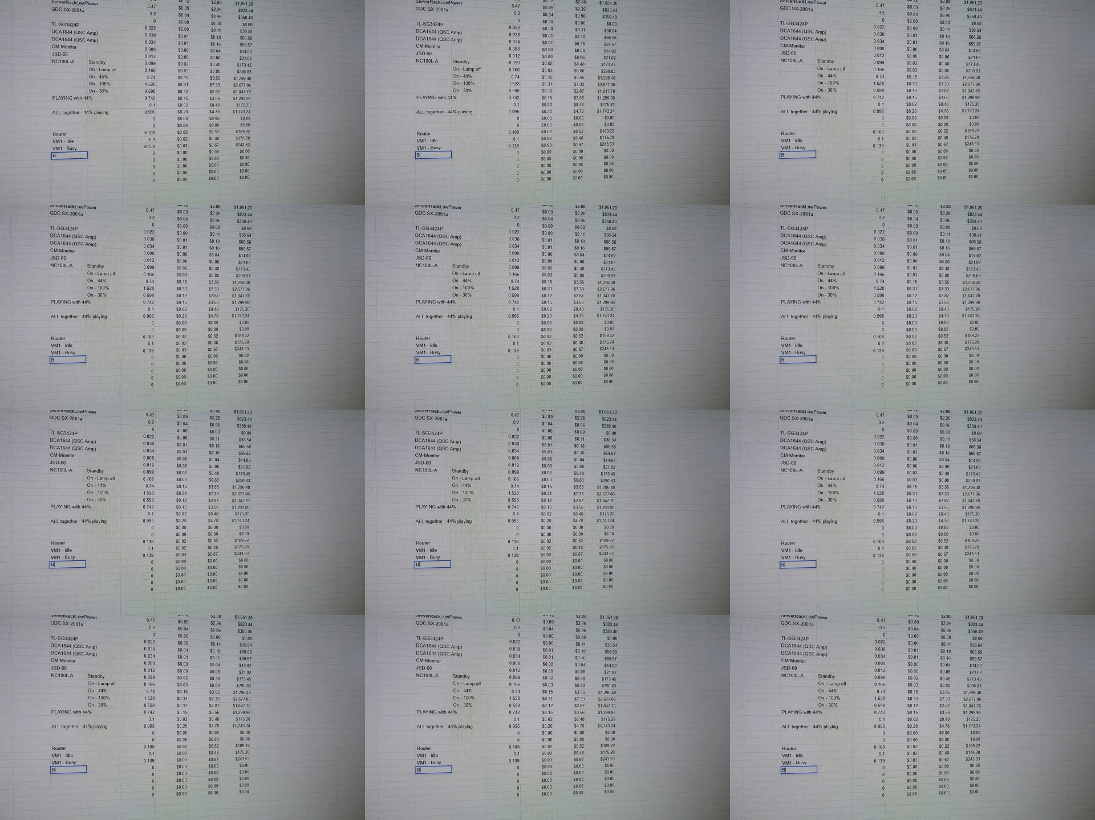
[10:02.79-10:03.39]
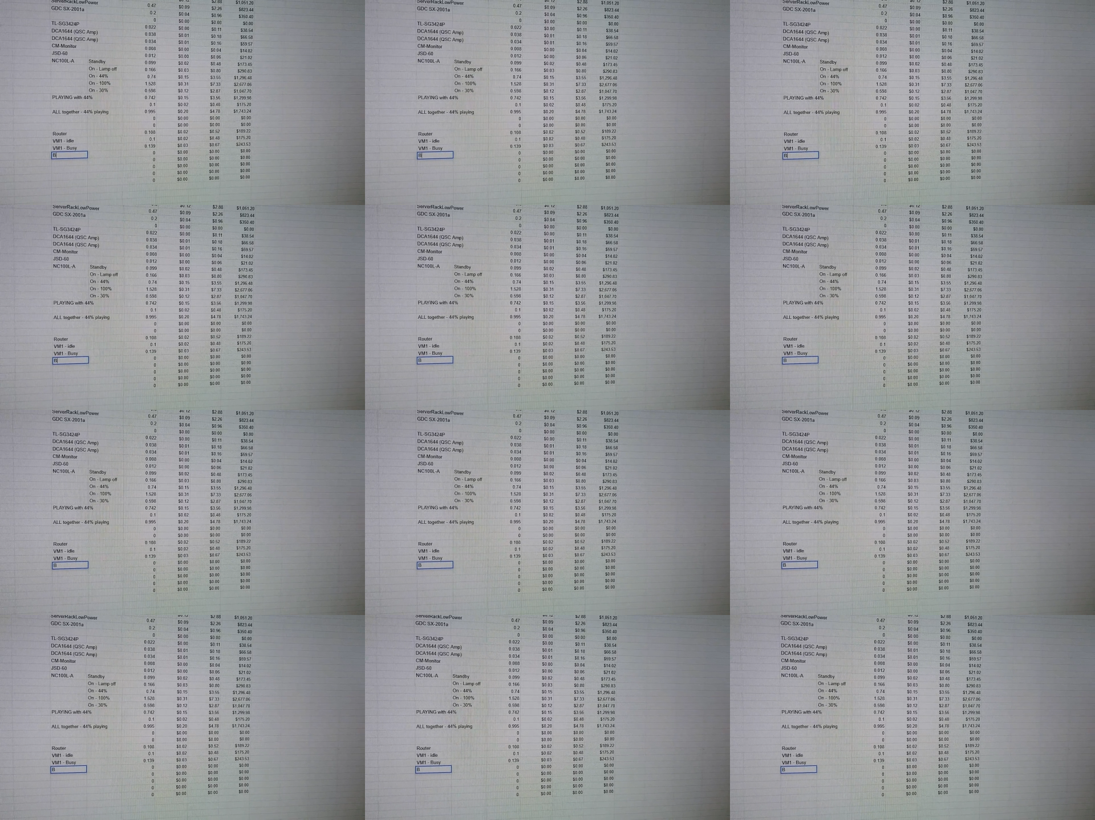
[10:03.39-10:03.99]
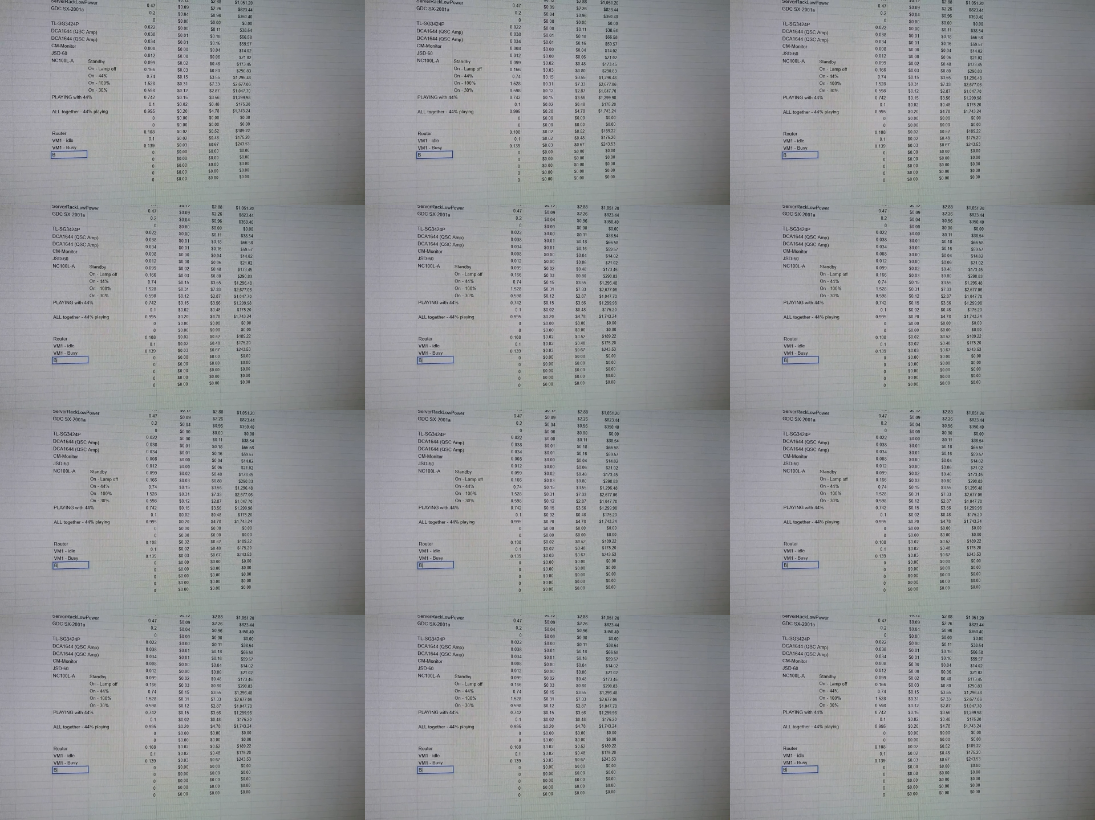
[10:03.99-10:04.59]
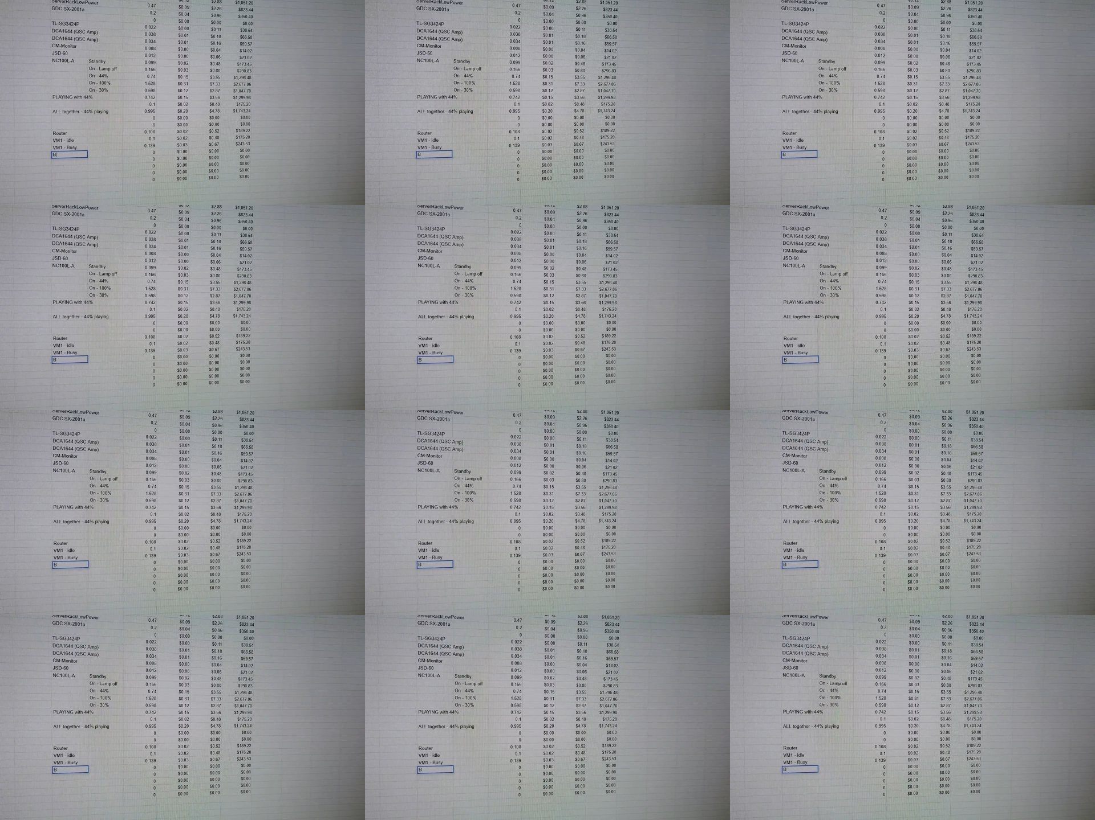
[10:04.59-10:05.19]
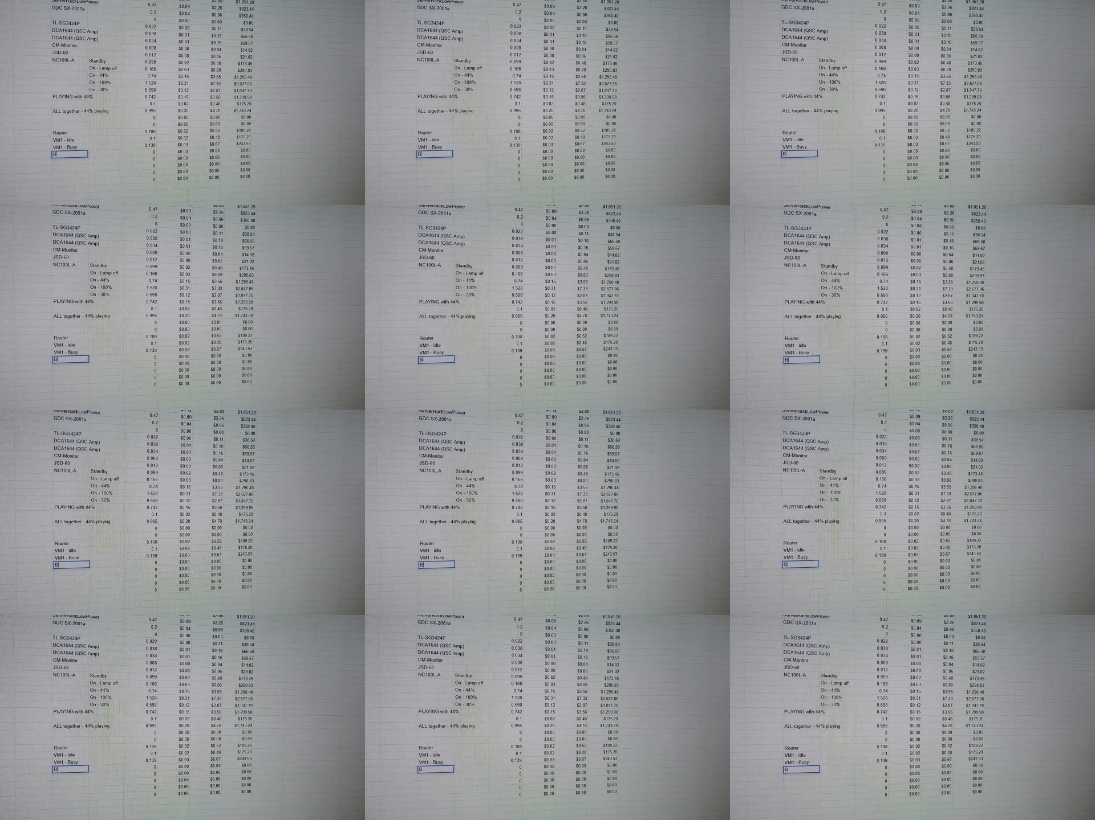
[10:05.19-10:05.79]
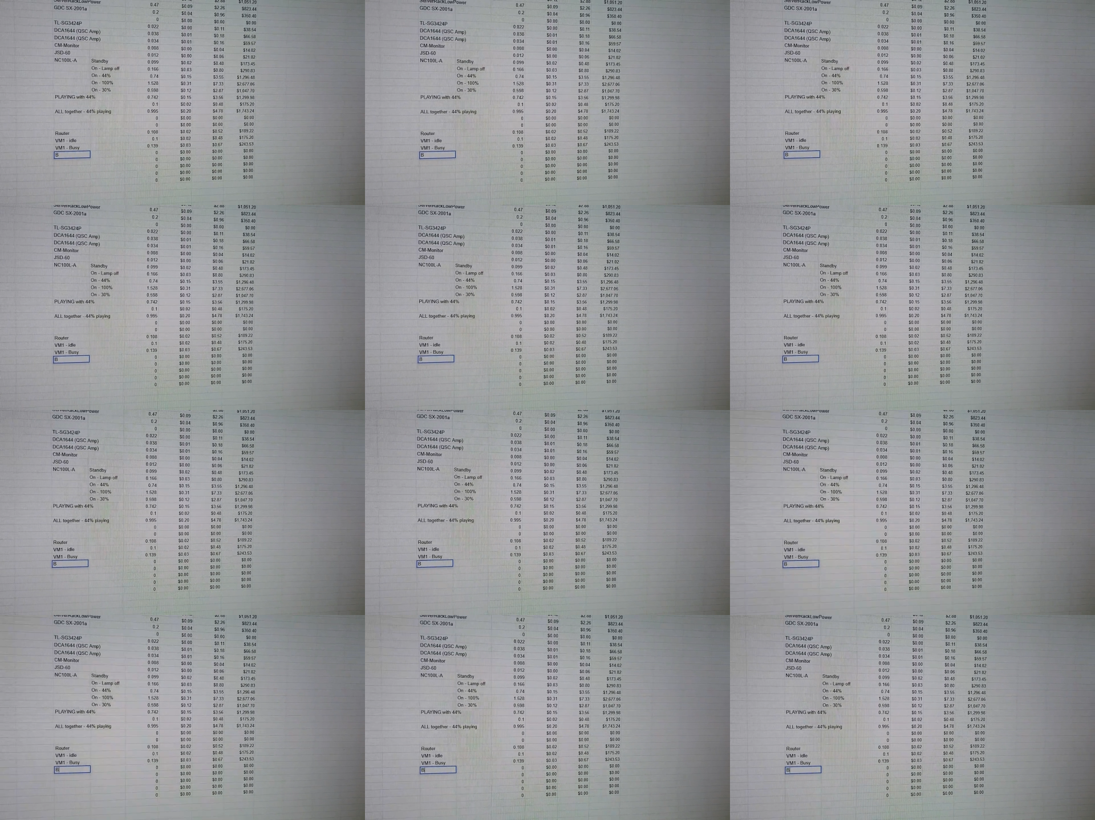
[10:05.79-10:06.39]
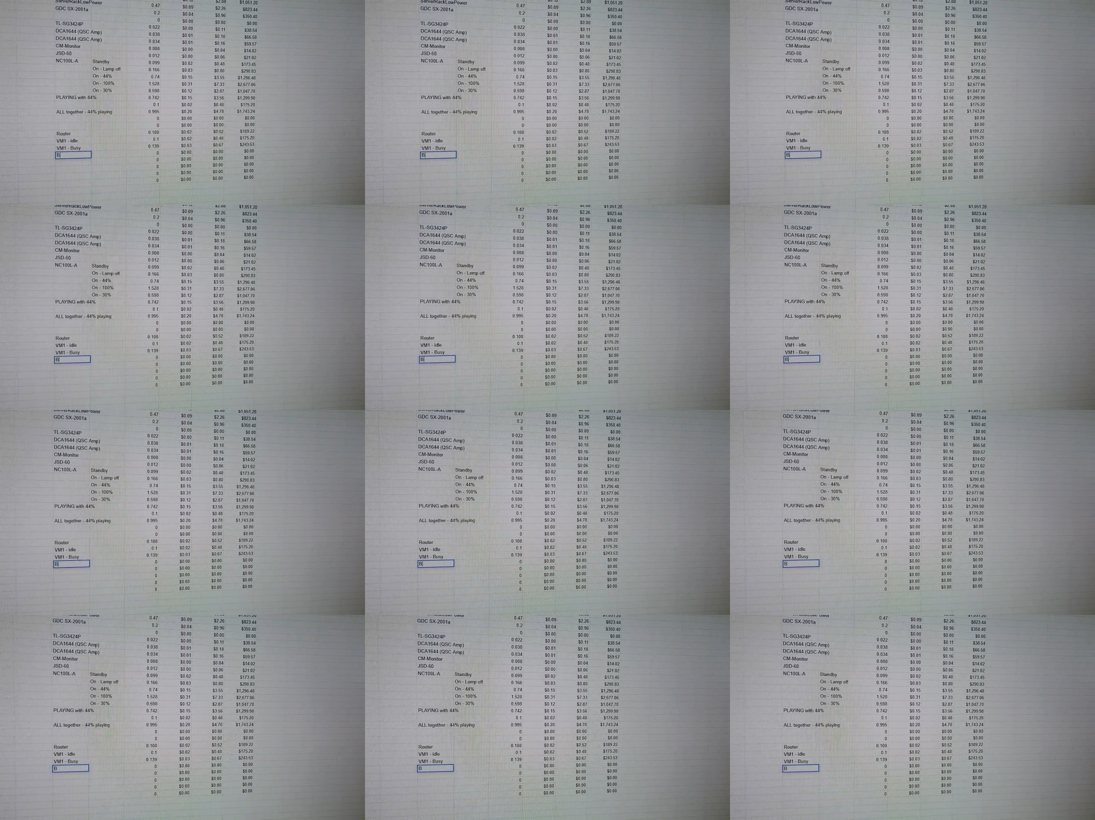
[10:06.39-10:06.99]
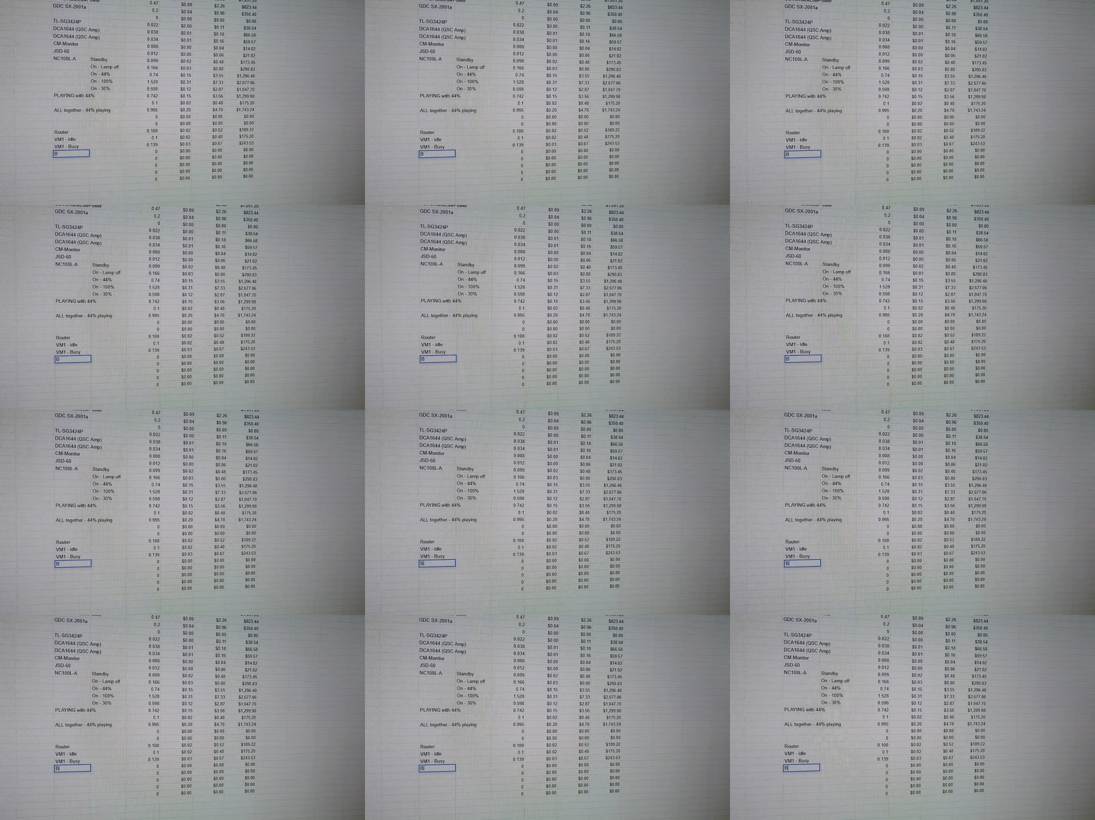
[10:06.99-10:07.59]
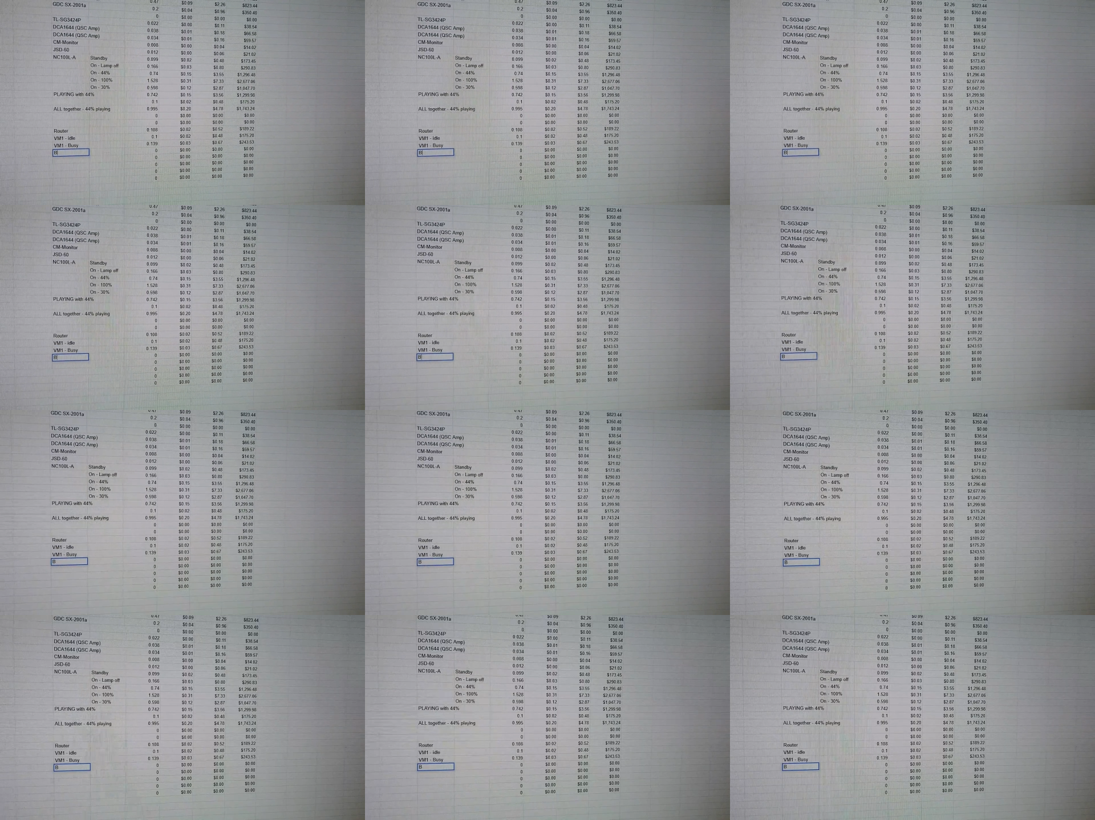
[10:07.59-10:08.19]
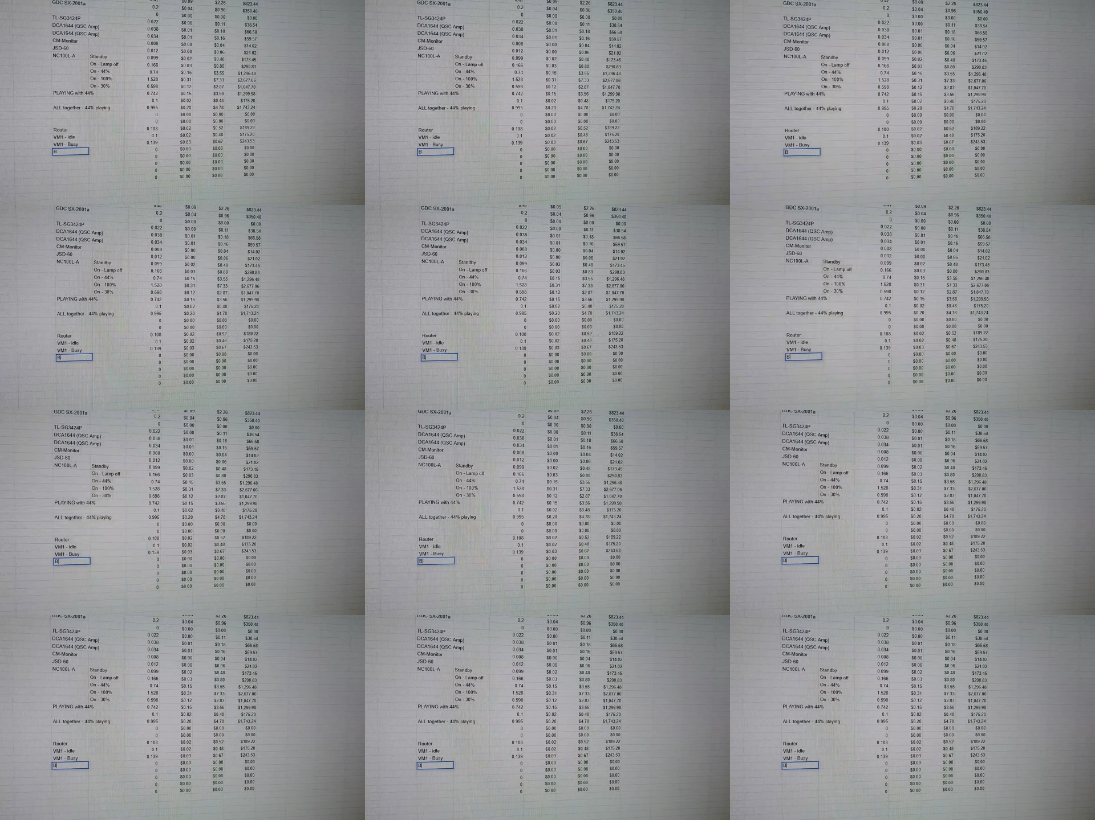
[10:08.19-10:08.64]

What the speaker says: Nobody's mouth can be seen.